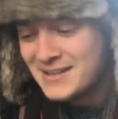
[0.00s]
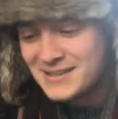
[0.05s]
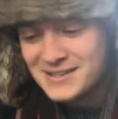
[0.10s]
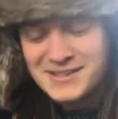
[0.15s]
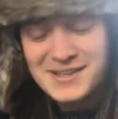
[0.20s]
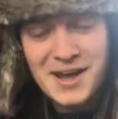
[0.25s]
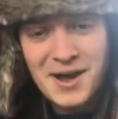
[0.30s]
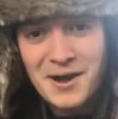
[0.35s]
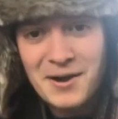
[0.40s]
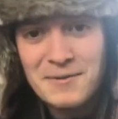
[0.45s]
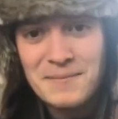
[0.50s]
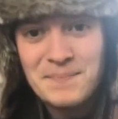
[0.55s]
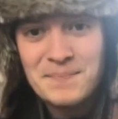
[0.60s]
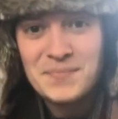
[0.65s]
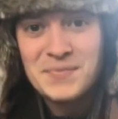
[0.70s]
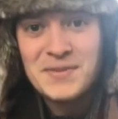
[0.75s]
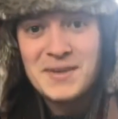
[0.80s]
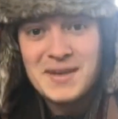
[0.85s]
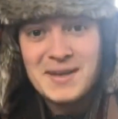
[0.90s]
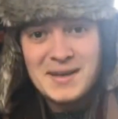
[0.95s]
So,
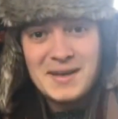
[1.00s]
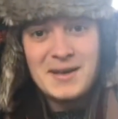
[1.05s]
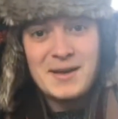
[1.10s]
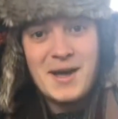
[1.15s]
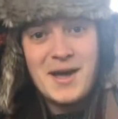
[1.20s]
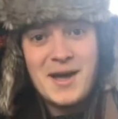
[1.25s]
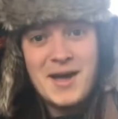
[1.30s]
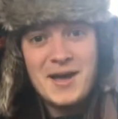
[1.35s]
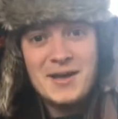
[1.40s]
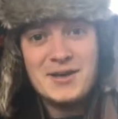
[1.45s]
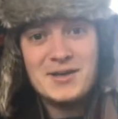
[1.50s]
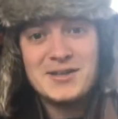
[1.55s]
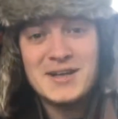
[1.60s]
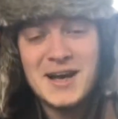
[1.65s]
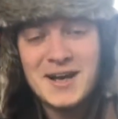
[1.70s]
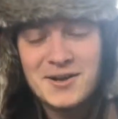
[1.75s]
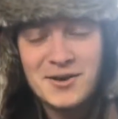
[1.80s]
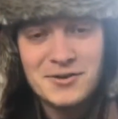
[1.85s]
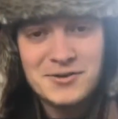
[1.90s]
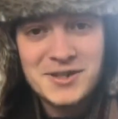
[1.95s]
your
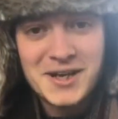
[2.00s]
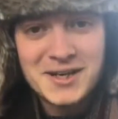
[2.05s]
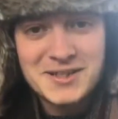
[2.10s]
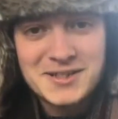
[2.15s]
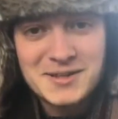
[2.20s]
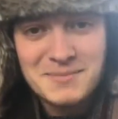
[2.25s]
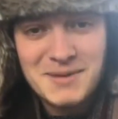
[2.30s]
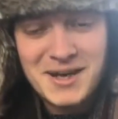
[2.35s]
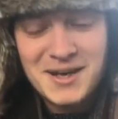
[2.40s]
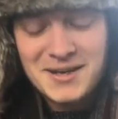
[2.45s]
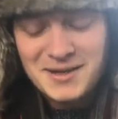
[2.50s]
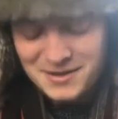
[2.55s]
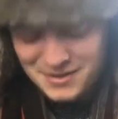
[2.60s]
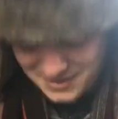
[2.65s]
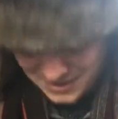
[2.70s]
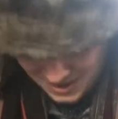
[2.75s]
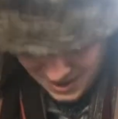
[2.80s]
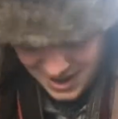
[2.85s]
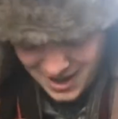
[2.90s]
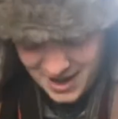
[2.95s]
dad contacted me
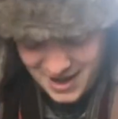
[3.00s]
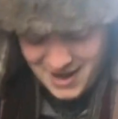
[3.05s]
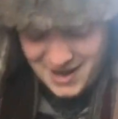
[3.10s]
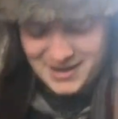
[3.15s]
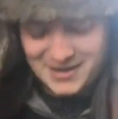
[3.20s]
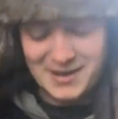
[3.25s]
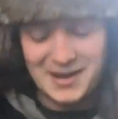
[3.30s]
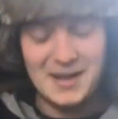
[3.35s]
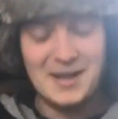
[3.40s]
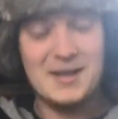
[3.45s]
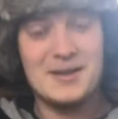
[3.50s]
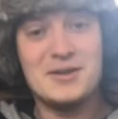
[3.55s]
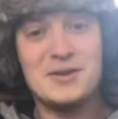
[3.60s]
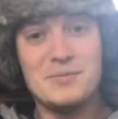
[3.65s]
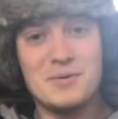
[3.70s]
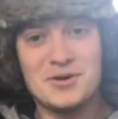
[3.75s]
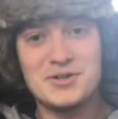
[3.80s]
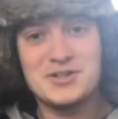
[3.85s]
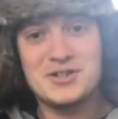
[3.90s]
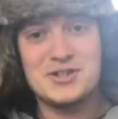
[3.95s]
and
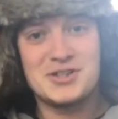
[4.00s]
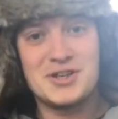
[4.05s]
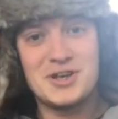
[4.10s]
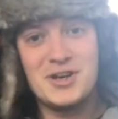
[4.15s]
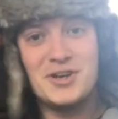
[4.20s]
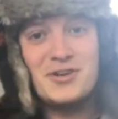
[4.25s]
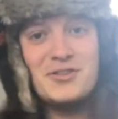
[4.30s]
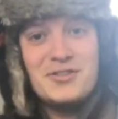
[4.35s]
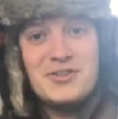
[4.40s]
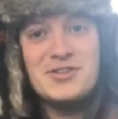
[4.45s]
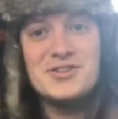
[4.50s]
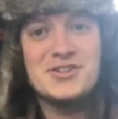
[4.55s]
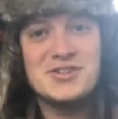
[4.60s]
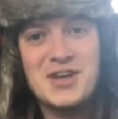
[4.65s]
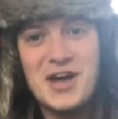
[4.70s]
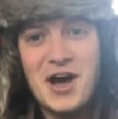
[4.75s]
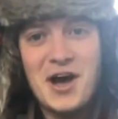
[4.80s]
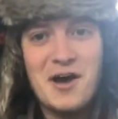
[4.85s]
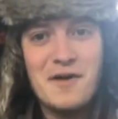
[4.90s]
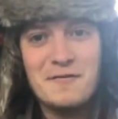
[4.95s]
you wanted to learn the
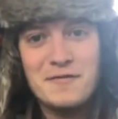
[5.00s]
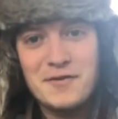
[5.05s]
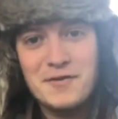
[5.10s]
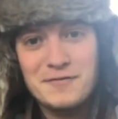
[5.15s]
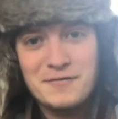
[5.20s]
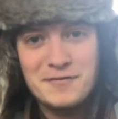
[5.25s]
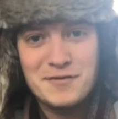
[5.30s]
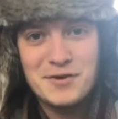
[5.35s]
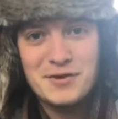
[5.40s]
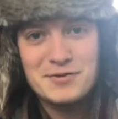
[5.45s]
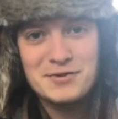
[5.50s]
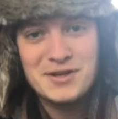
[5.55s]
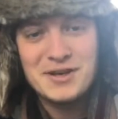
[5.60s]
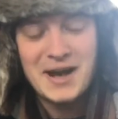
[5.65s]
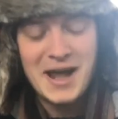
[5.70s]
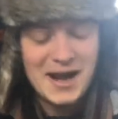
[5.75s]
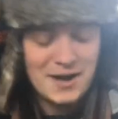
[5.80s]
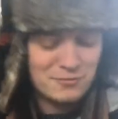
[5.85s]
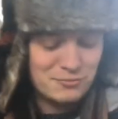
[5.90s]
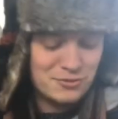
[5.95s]
scarf through the
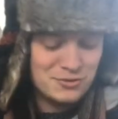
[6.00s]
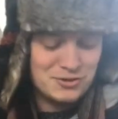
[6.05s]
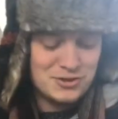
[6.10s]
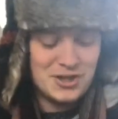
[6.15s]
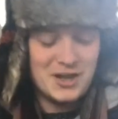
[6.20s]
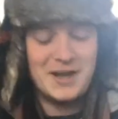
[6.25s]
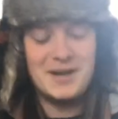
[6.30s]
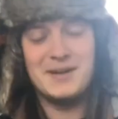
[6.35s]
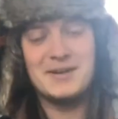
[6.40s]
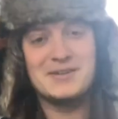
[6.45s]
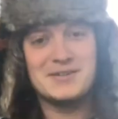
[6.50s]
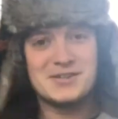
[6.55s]
neck routine.